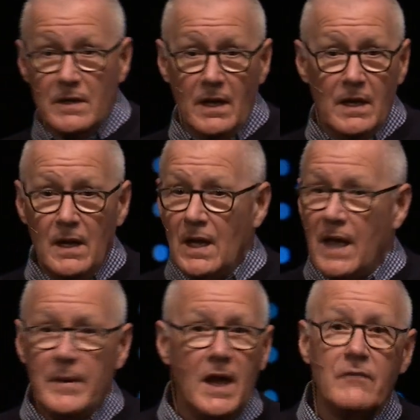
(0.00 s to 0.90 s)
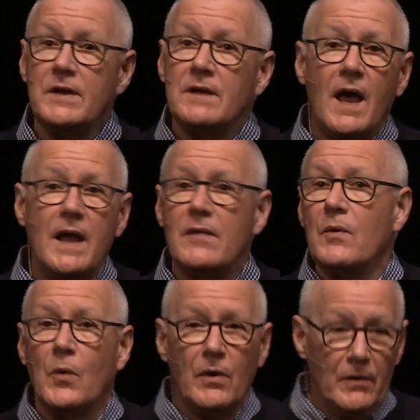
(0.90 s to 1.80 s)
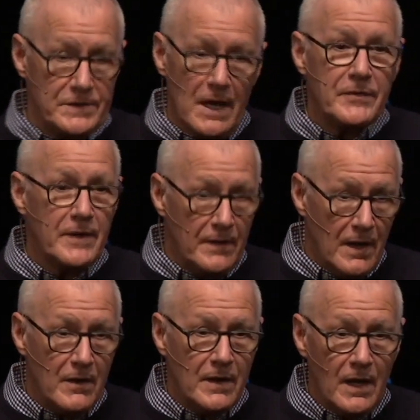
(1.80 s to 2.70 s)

right? Okay. I mean, every diet in the world is out there now,